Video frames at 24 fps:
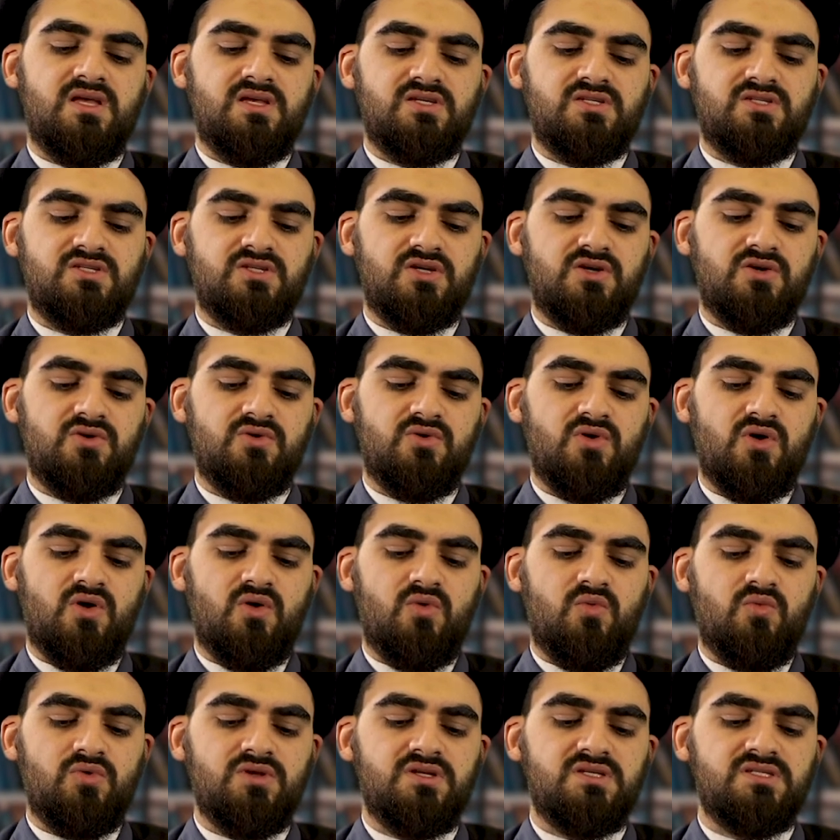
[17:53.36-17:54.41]
So
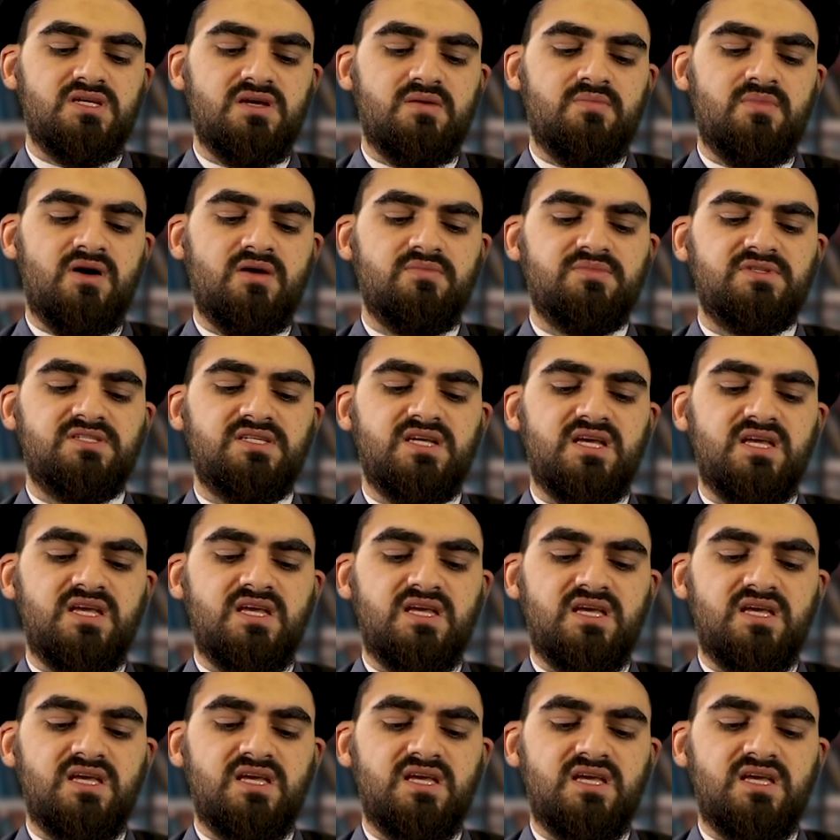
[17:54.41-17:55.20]
what does the Imam say?